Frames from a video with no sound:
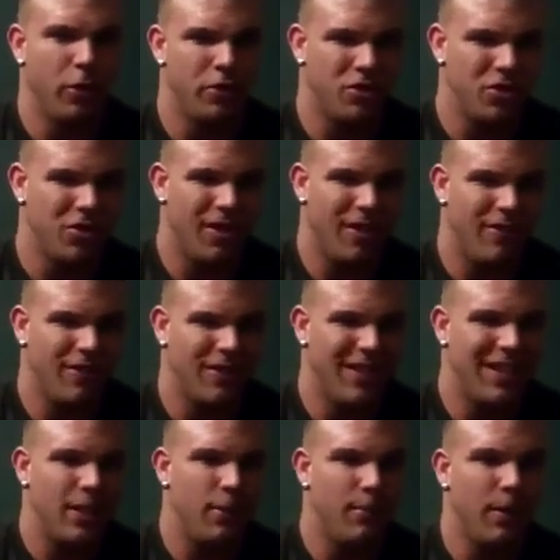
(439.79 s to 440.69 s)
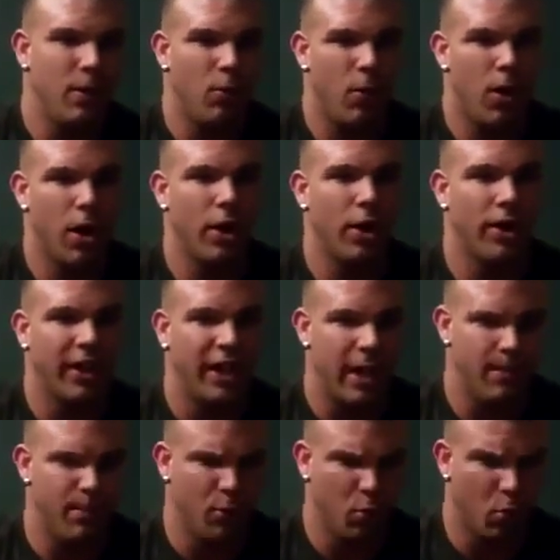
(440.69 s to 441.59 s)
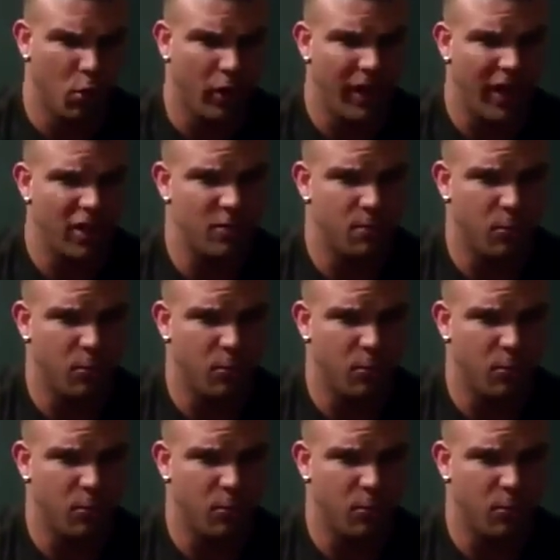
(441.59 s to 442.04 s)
you still have a little bit of water to keep your workouts